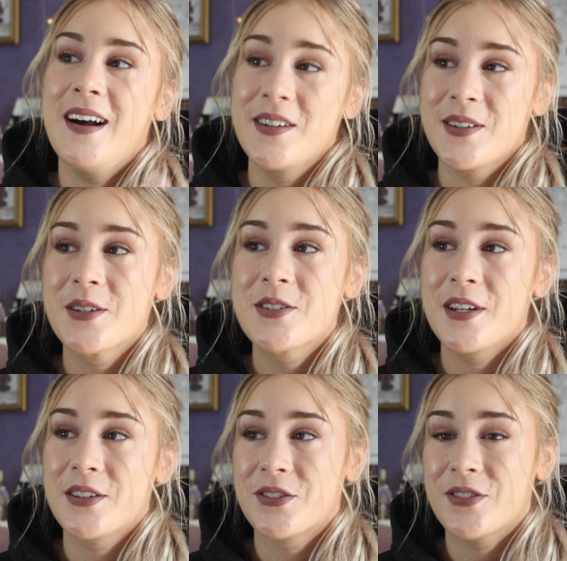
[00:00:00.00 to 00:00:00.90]
I'm going to
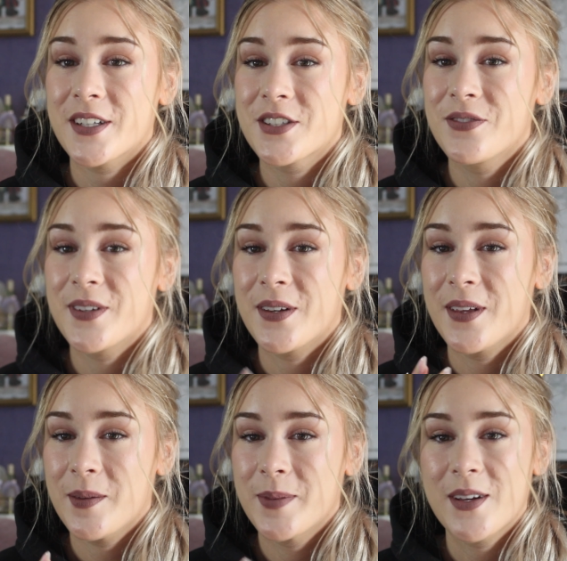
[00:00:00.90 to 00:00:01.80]
end this reaction video
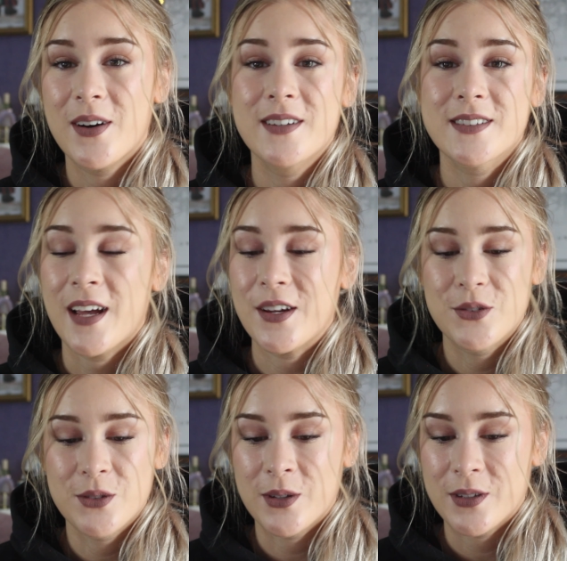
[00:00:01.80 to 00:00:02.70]
here because I
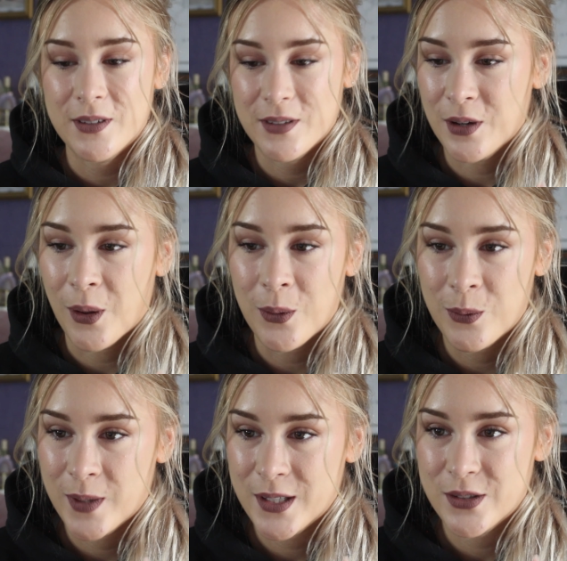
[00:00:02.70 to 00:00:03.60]
do not know
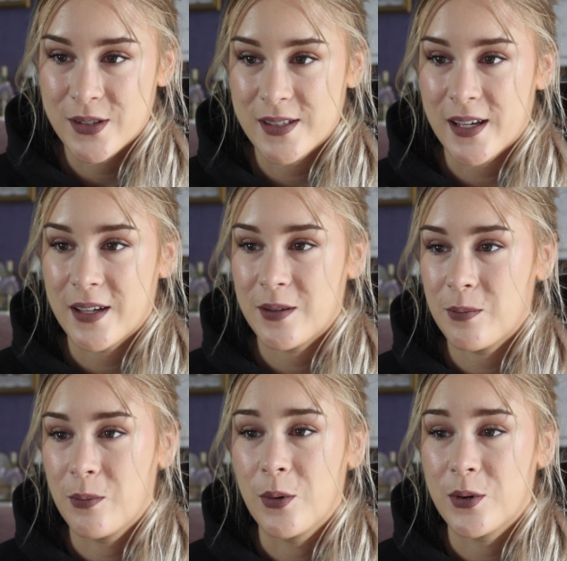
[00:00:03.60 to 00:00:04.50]
what to say
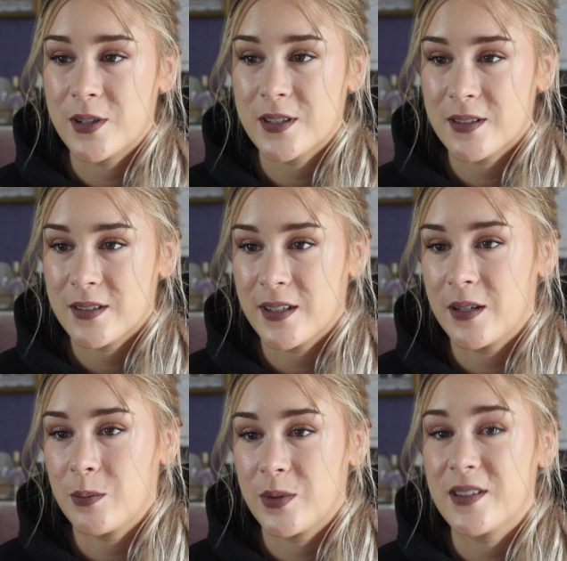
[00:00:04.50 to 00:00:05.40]
more
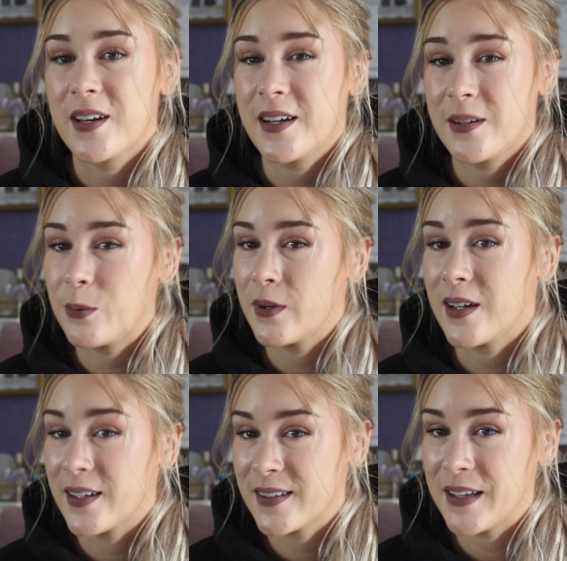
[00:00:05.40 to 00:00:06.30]
beside what
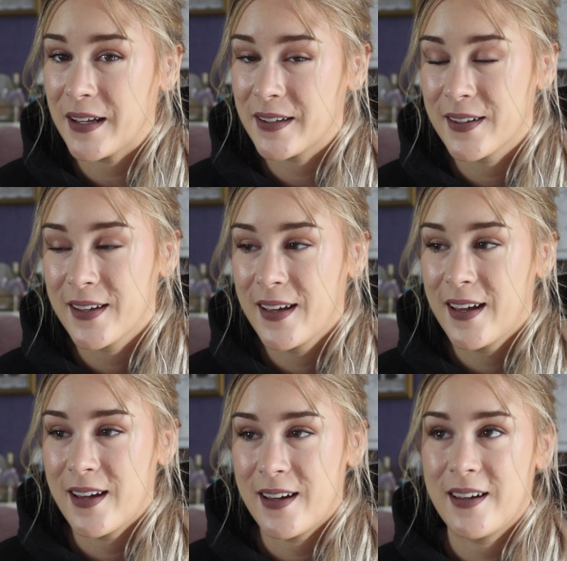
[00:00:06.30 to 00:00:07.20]
I said.
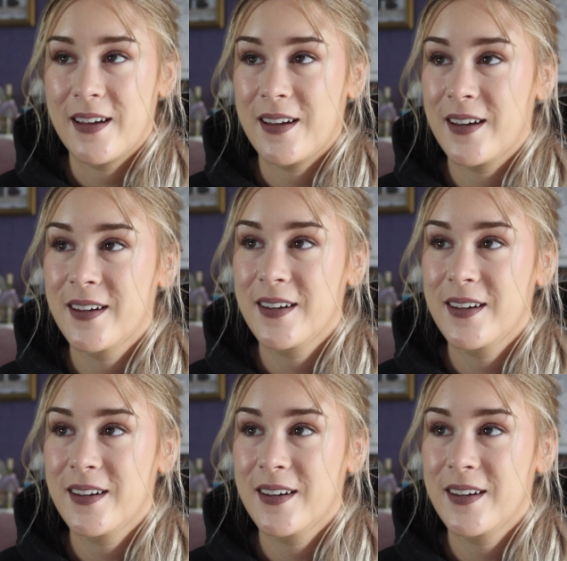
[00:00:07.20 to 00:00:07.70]
I